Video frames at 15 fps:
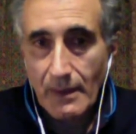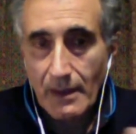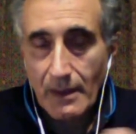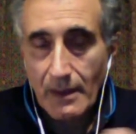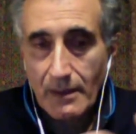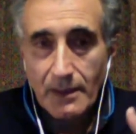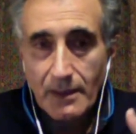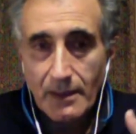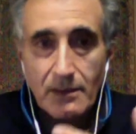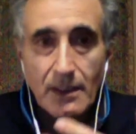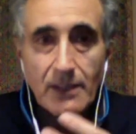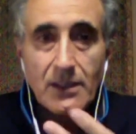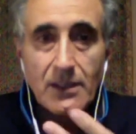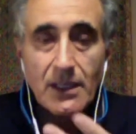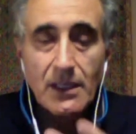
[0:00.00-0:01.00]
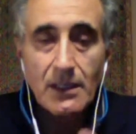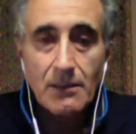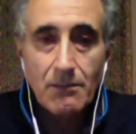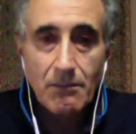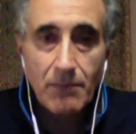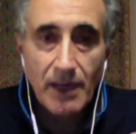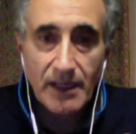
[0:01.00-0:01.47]
And that at the
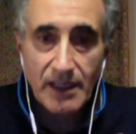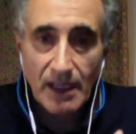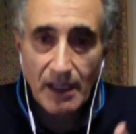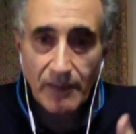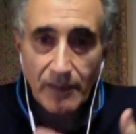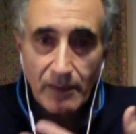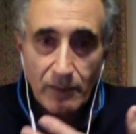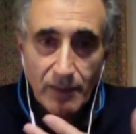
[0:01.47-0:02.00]
body level,